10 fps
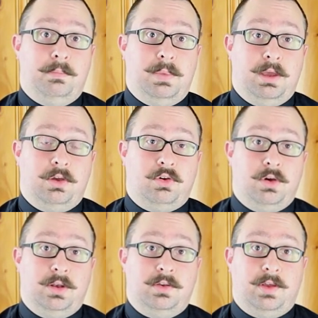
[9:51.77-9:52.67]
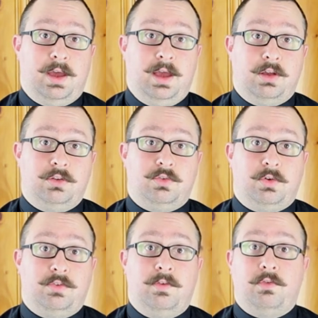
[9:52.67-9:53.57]
being a good
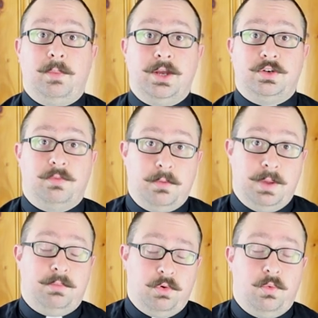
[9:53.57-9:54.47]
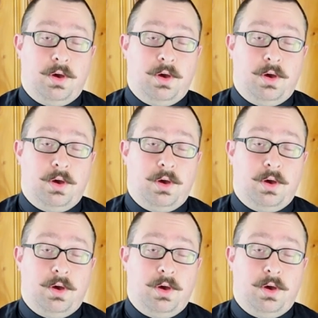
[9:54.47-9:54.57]
source of information for people who